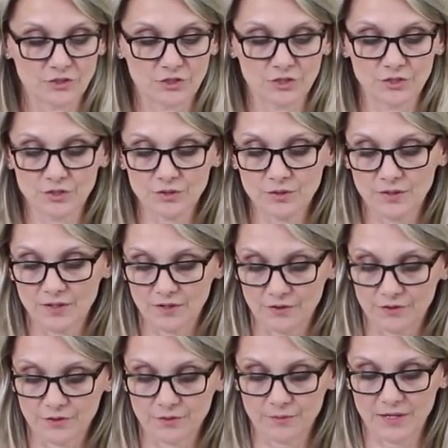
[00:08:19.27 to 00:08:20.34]
two,
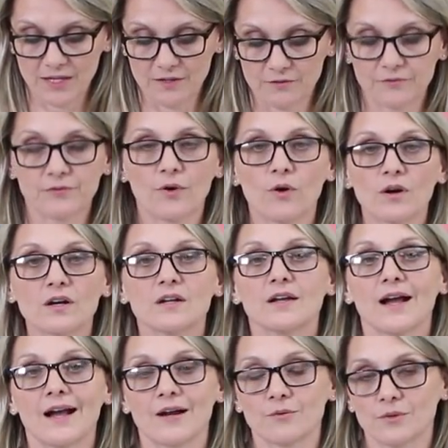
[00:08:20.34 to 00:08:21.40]
three, four
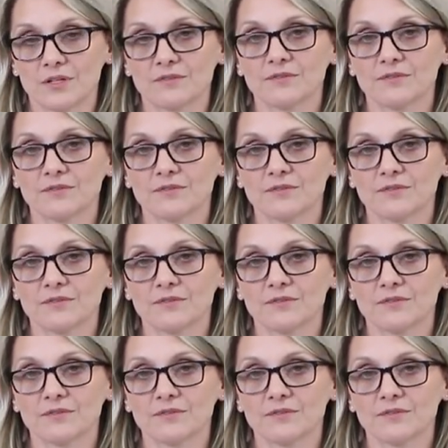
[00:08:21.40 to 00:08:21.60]
I would